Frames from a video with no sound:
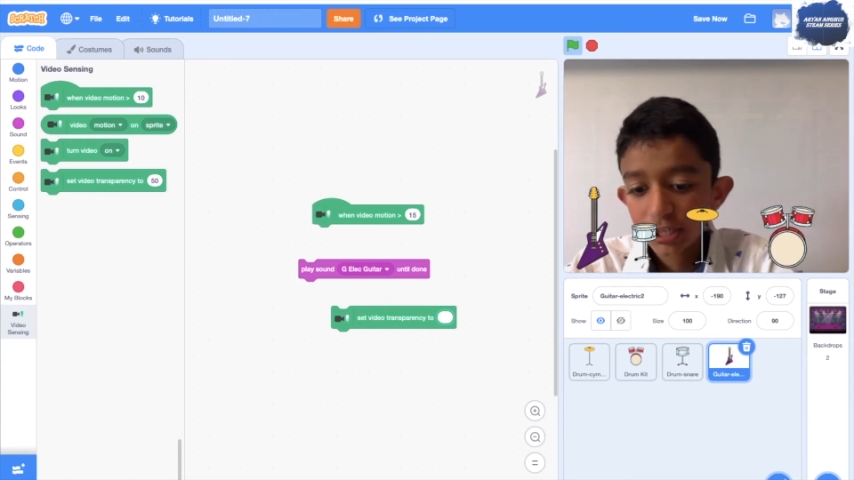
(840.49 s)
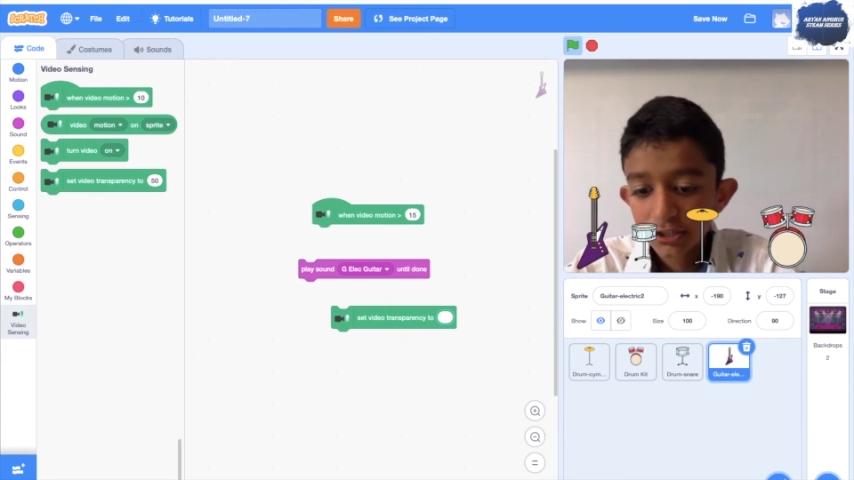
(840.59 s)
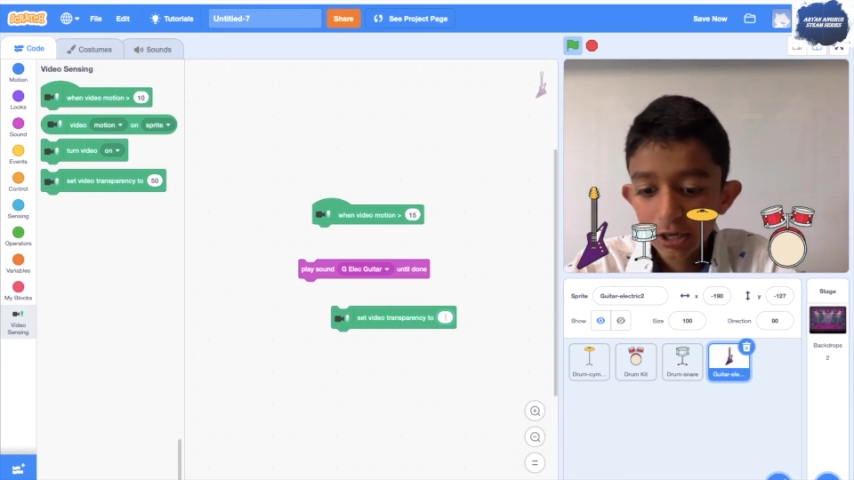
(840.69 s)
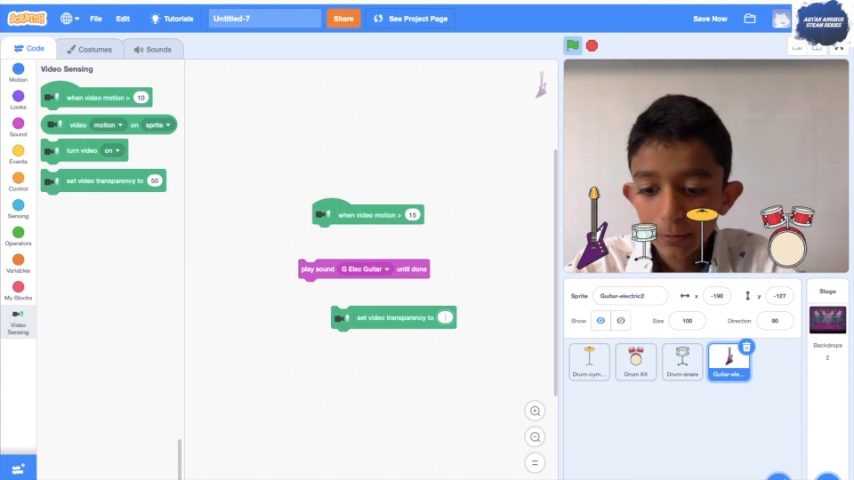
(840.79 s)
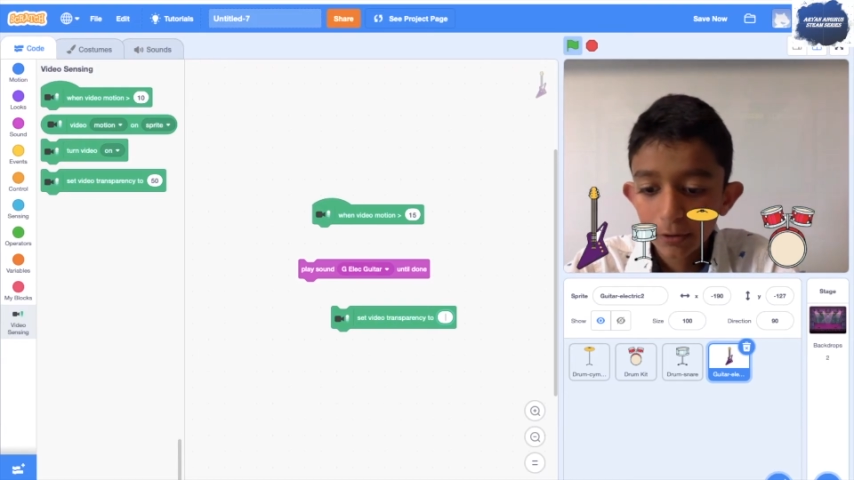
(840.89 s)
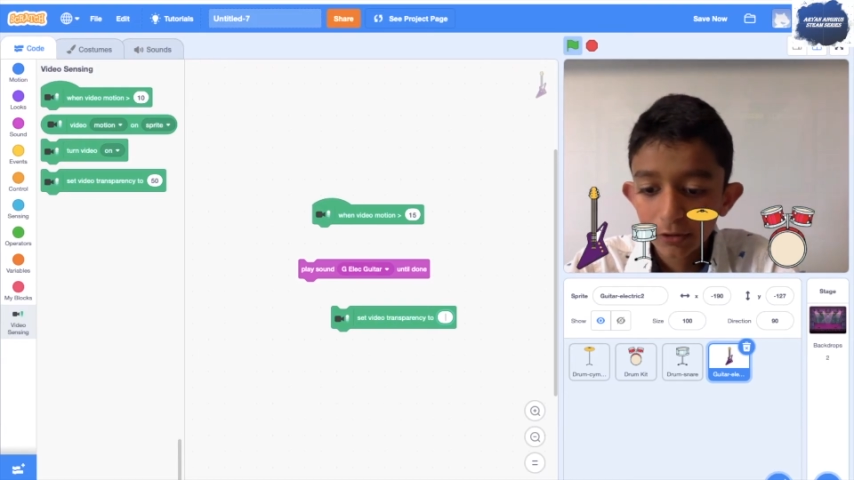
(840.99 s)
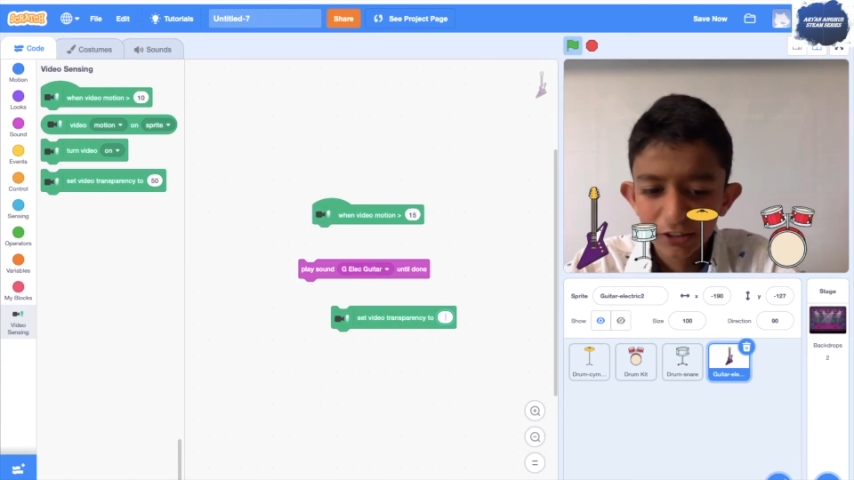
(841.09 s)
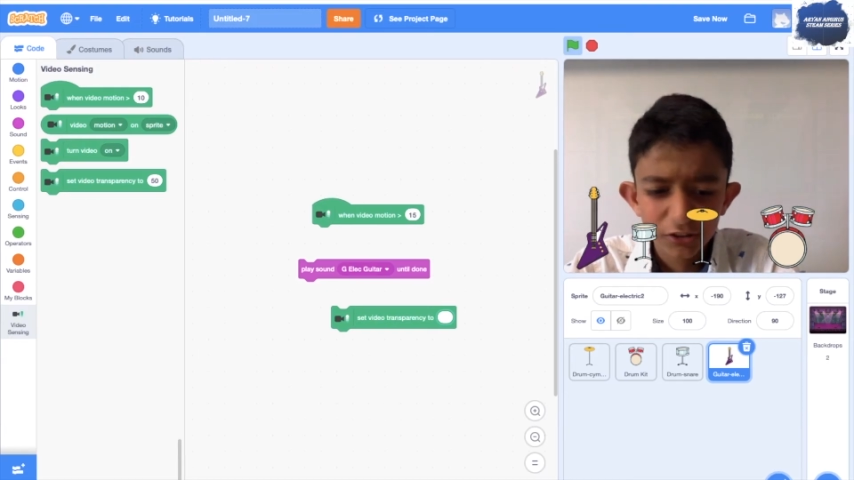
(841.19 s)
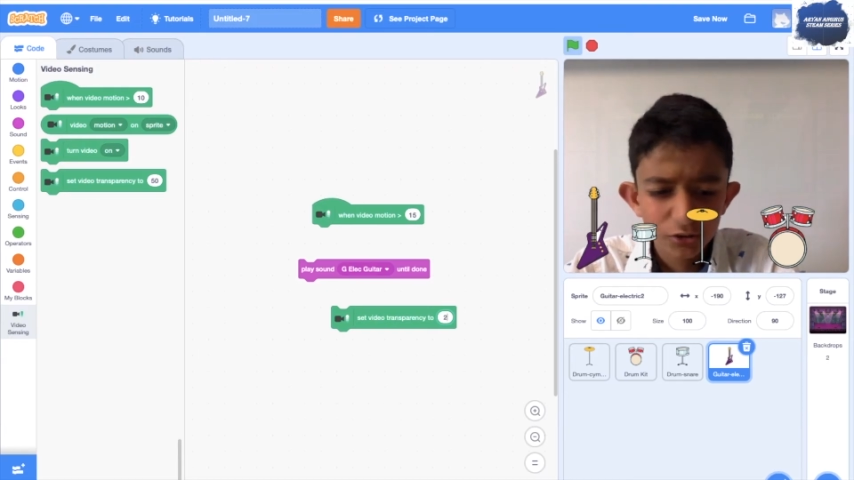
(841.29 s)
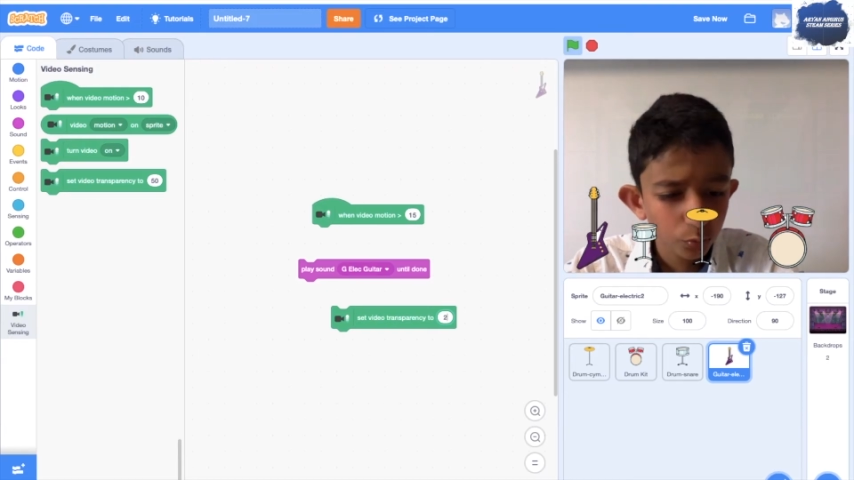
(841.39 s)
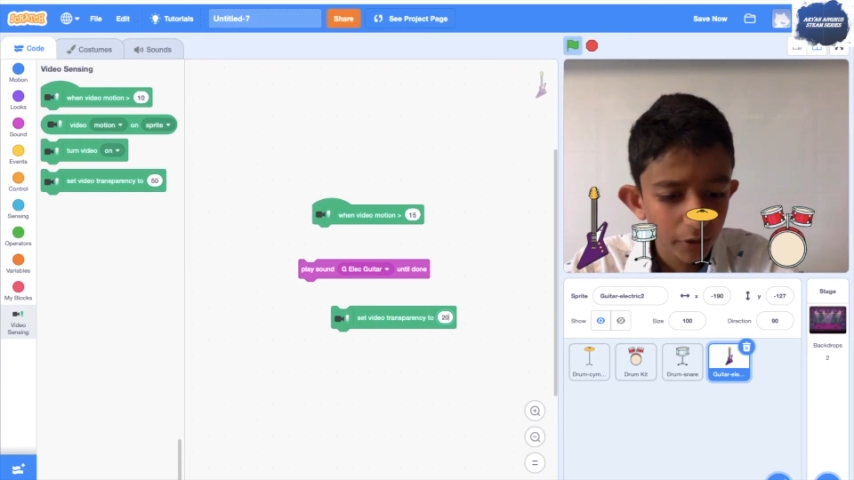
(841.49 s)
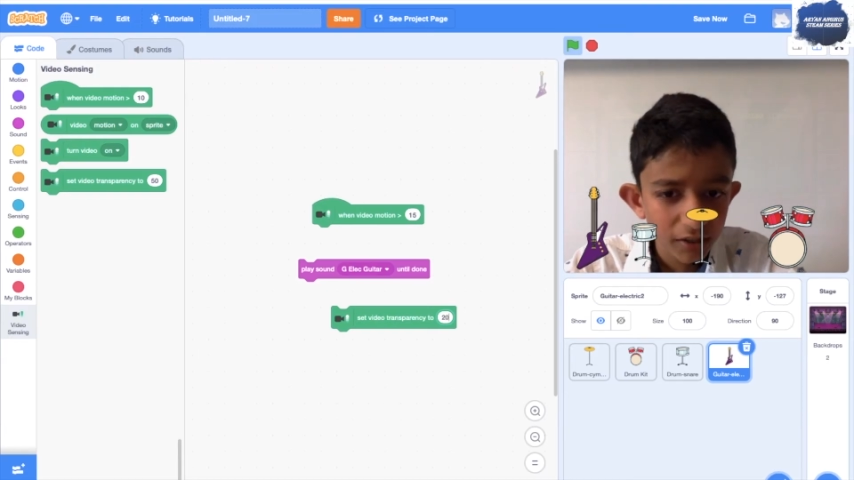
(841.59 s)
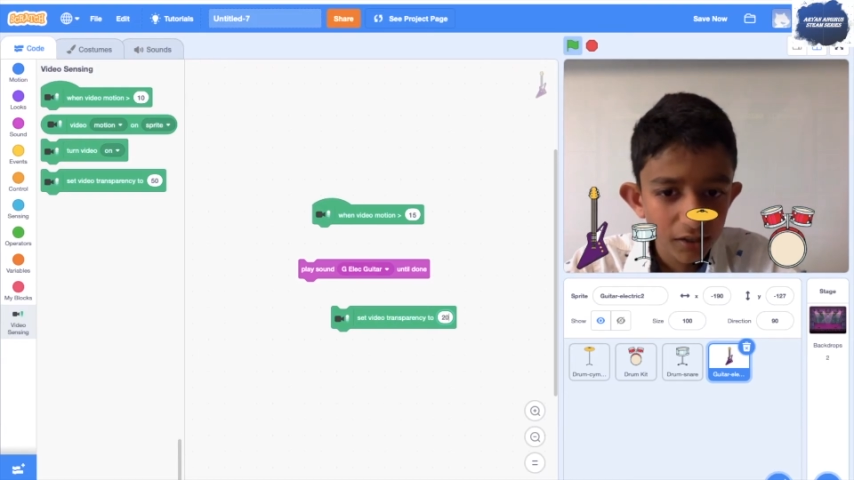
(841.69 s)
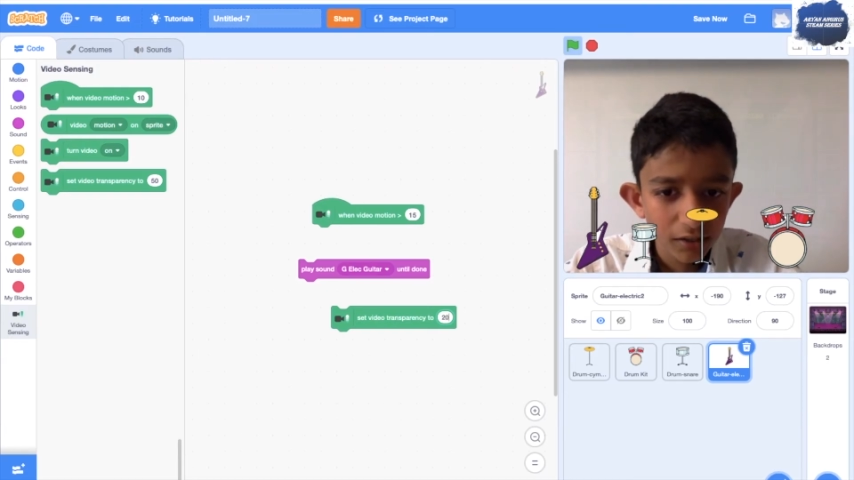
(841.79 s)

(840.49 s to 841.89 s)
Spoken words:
How about like 20